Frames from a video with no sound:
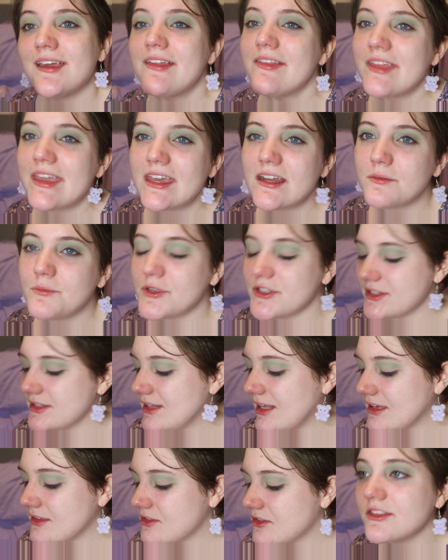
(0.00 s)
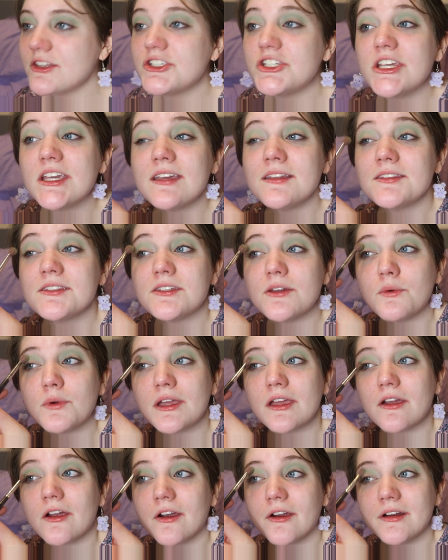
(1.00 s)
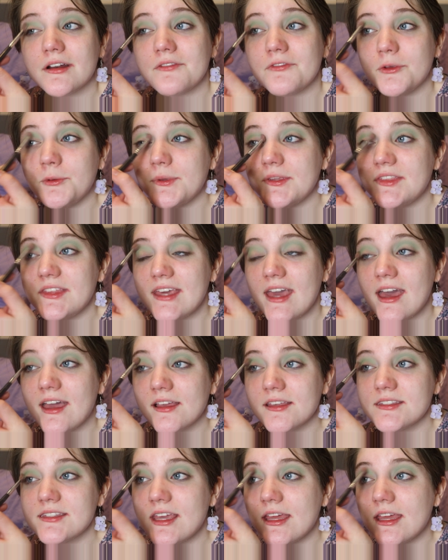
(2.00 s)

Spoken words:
the animals, like the chickens, don't get hurt if you eat the eggs.